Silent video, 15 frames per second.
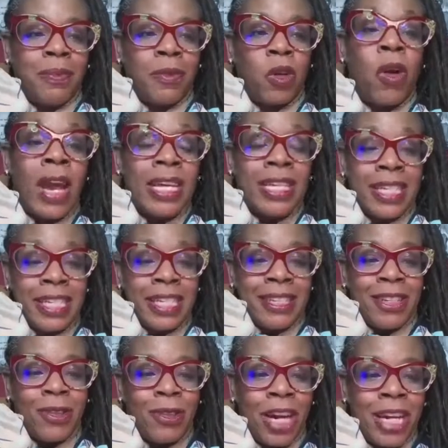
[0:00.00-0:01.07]

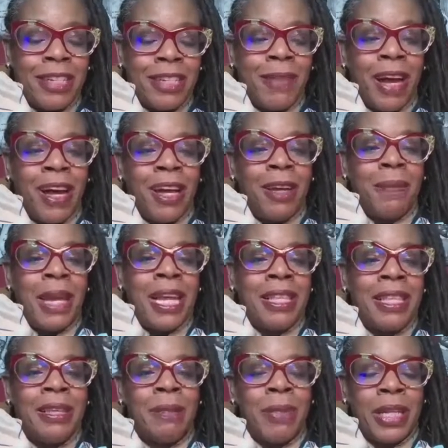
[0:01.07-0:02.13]
crises, right?
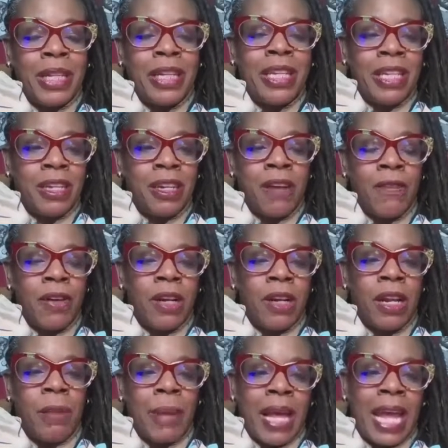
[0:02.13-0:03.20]
And the ability to govern
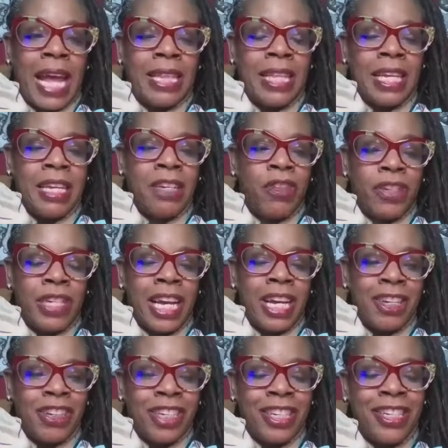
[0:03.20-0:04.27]
about at the
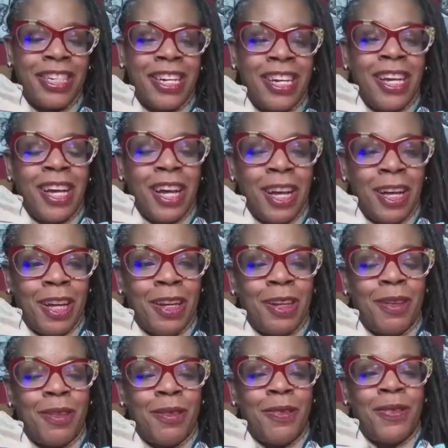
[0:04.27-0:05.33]
intersection
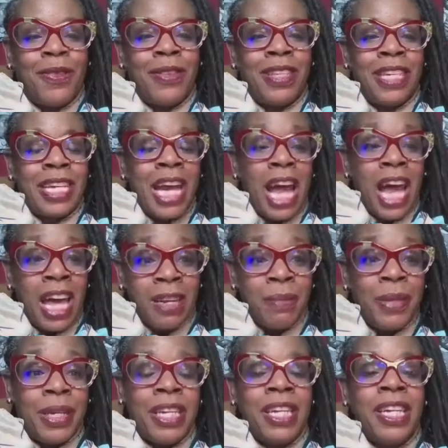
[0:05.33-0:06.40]
of the
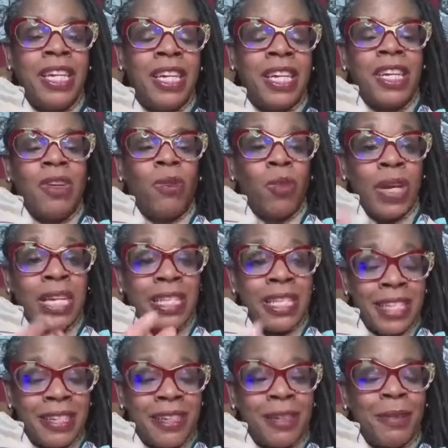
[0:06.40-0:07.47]
economy,
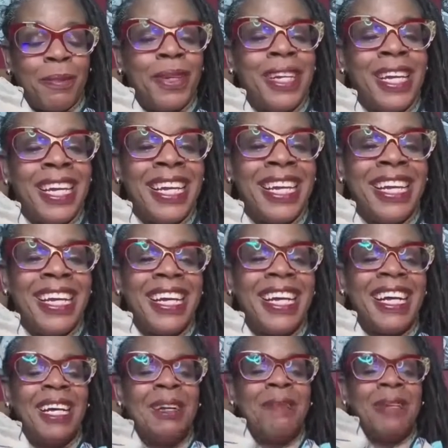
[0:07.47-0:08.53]
racism,
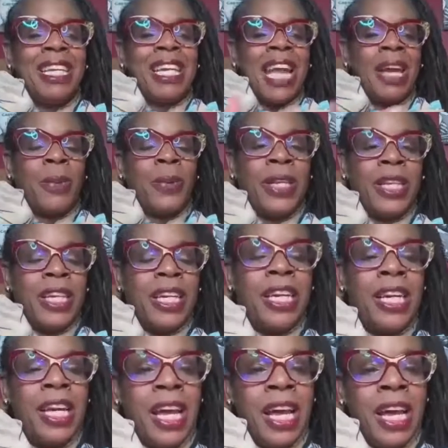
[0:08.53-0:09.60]
inequity,